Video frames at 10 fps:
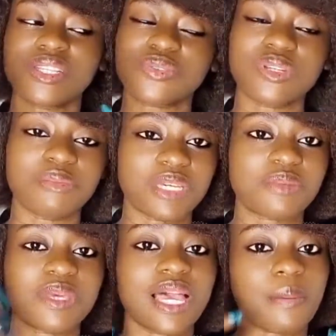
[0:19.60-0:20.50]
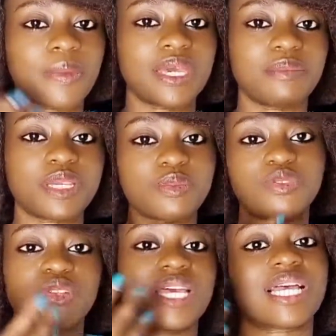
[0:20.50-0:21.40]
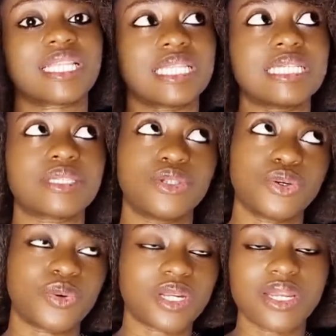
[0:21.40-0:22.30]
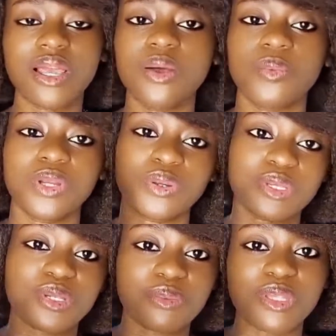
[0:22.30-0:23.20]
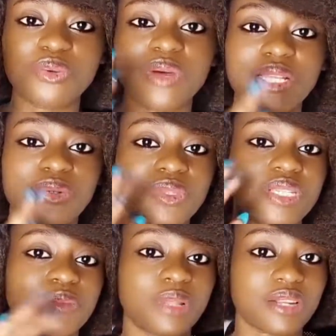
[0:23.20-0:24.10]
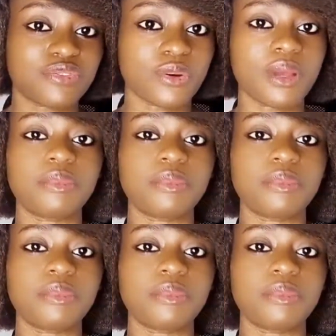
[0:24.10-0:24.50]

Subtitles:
Just really makes me happy and makes me feel like at least, you know what, we're doing something right on this platform.